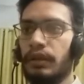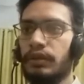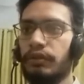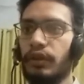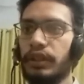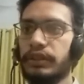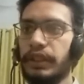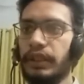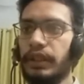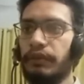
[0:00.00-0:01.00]
So for the
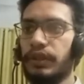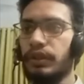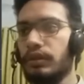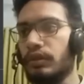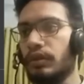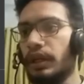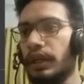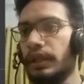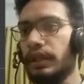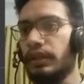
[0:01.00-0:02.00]
standard deviation, or
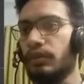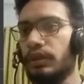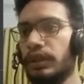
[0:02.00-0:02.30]
I can only